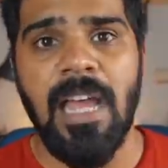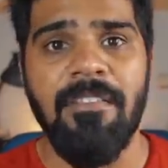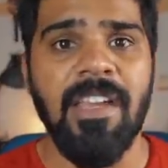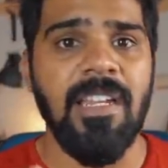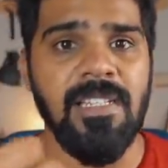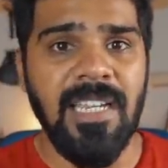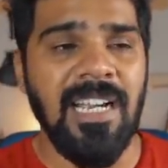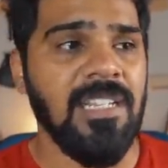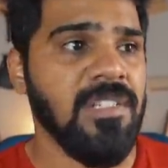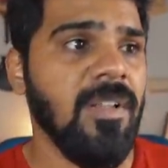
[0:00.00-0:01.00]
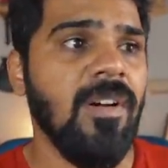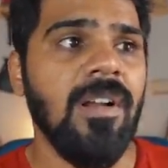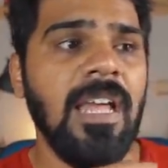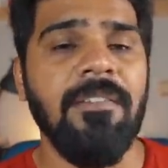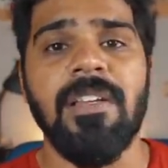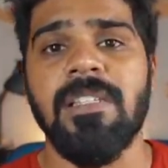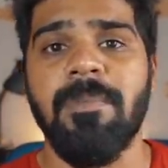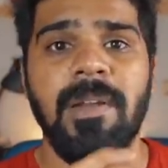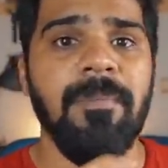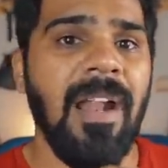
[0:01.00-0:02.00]
Having an SD card slot, having a
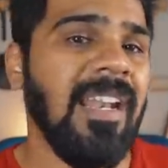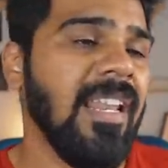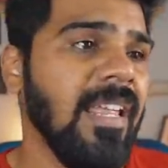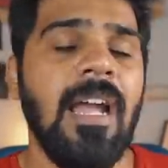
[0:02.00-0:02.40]
separate battery,